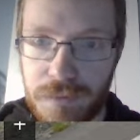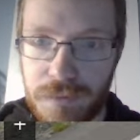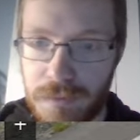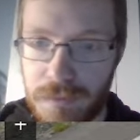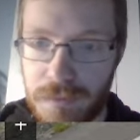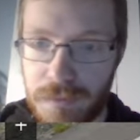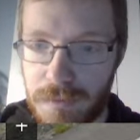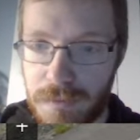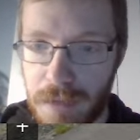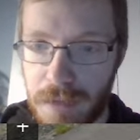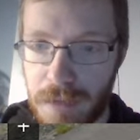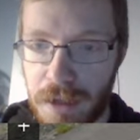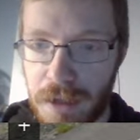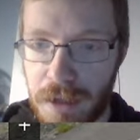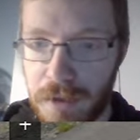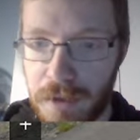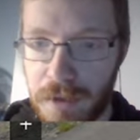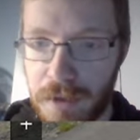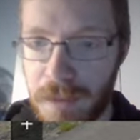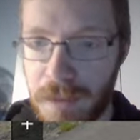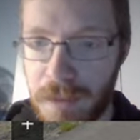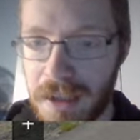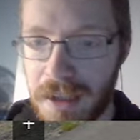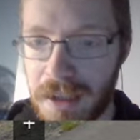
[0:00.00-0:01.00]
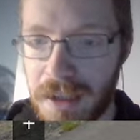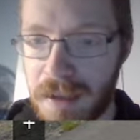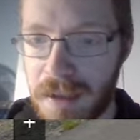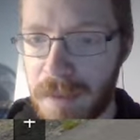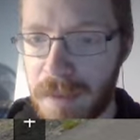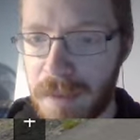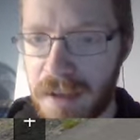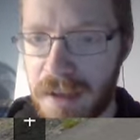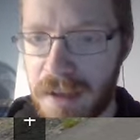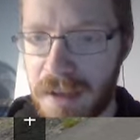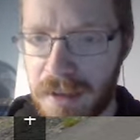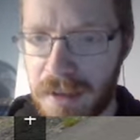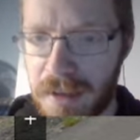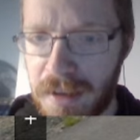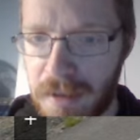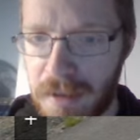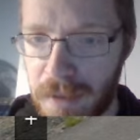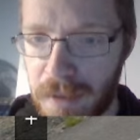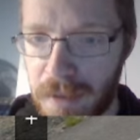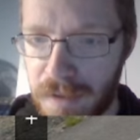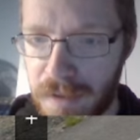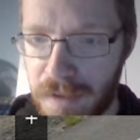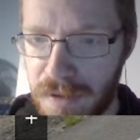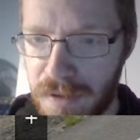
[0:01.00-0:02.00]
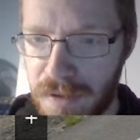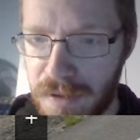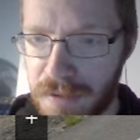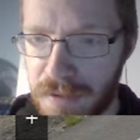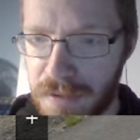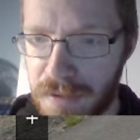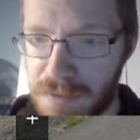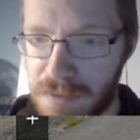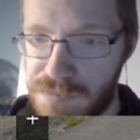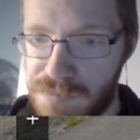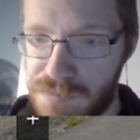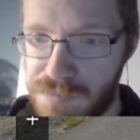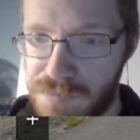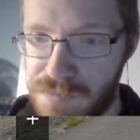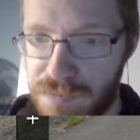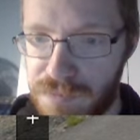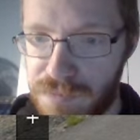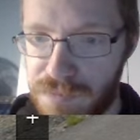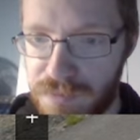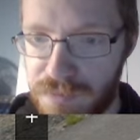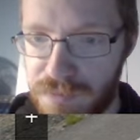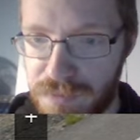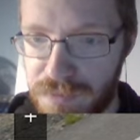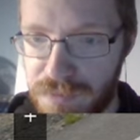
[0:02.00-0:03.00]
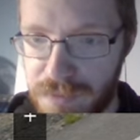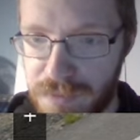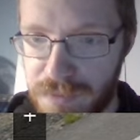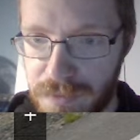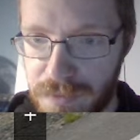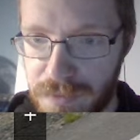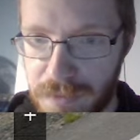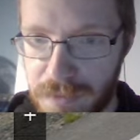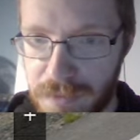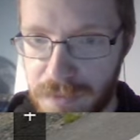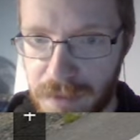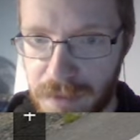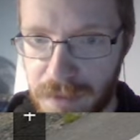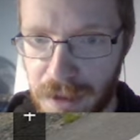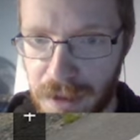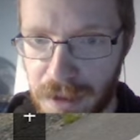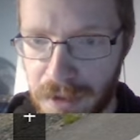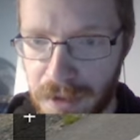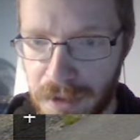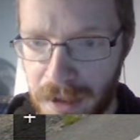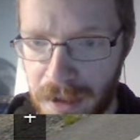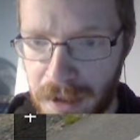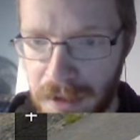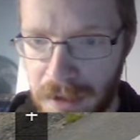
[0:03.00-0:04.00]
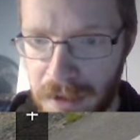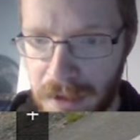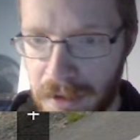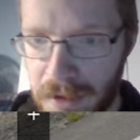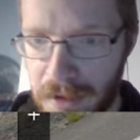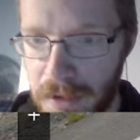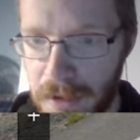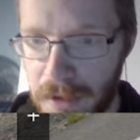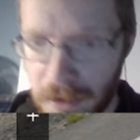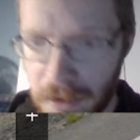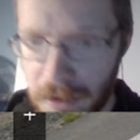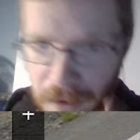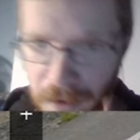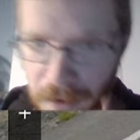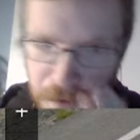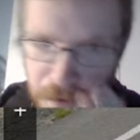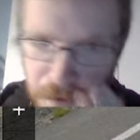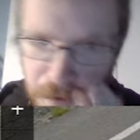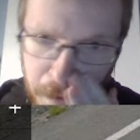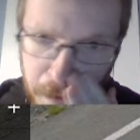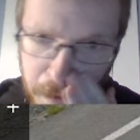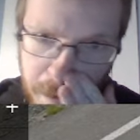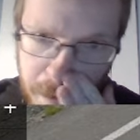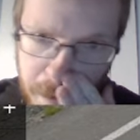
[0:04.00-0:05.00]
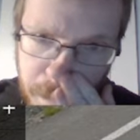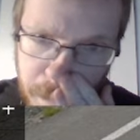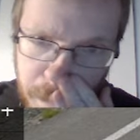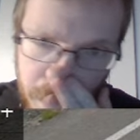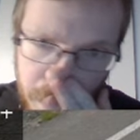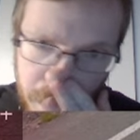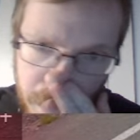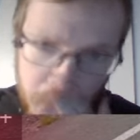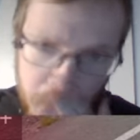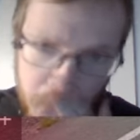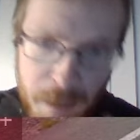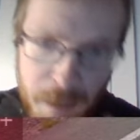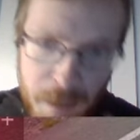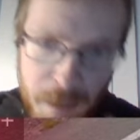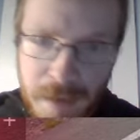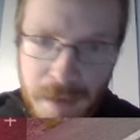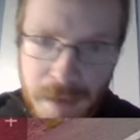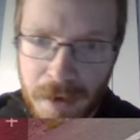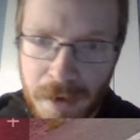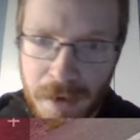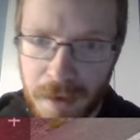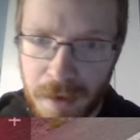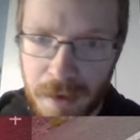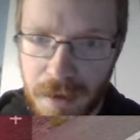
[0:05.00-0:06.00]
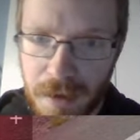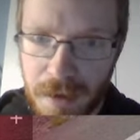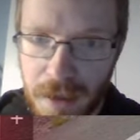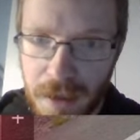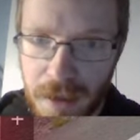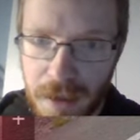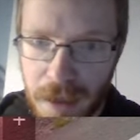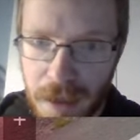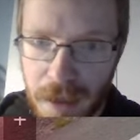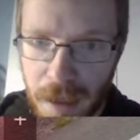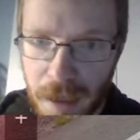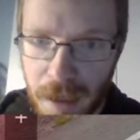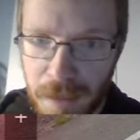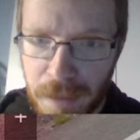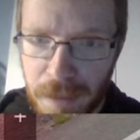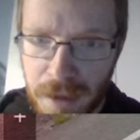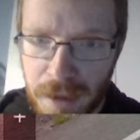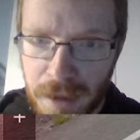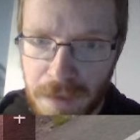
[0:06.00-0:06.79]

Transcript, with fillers: I could be getting baited, but I feel like going, I, I don't know, around Arequipa or maybe up here.